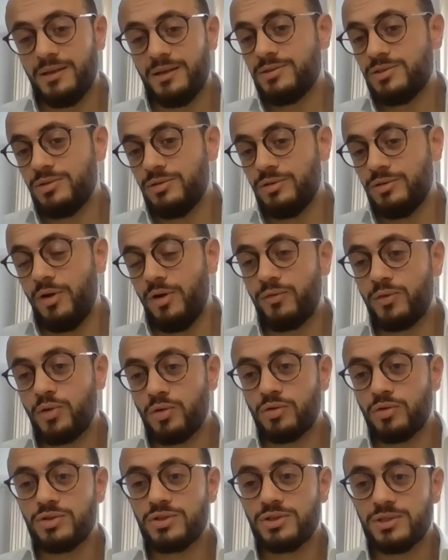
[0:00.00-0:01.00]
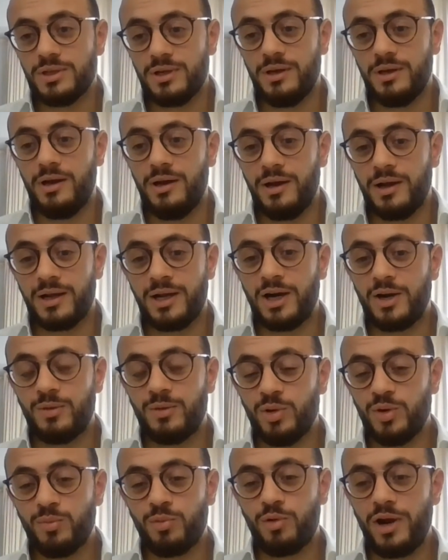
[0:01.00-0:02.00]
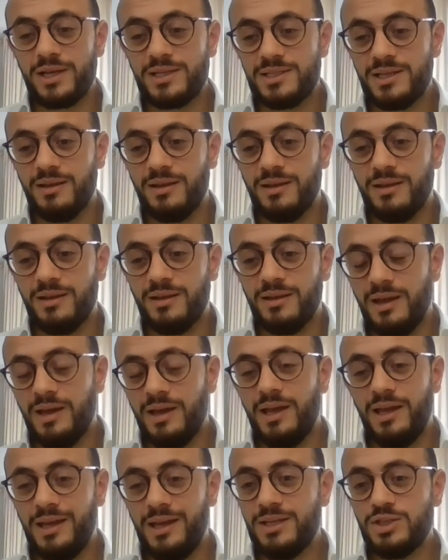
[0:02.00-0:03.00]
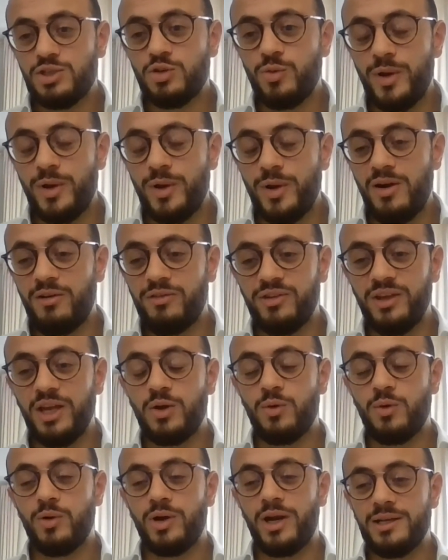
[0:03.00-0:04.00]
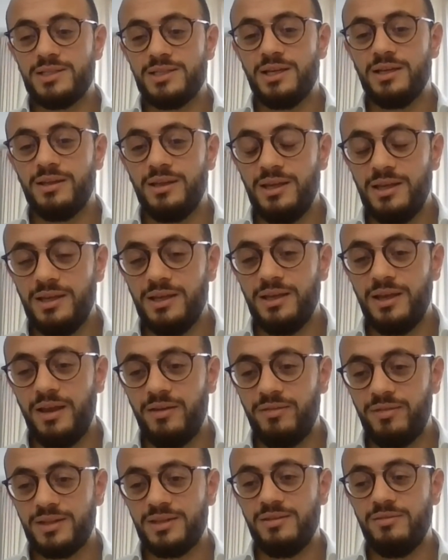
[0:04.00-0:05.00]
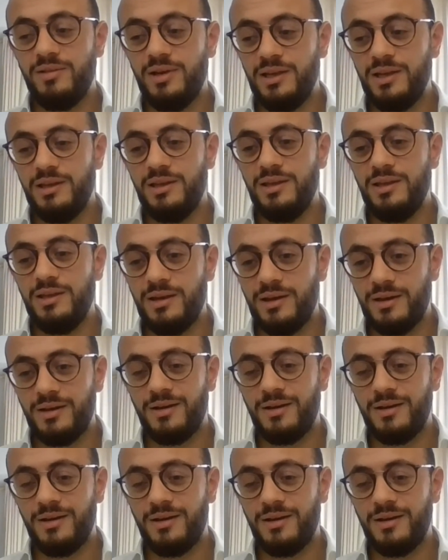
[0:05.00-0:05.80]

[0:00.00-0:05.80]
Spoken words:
So, of course, carbon pricing is a way of equalizing effectively the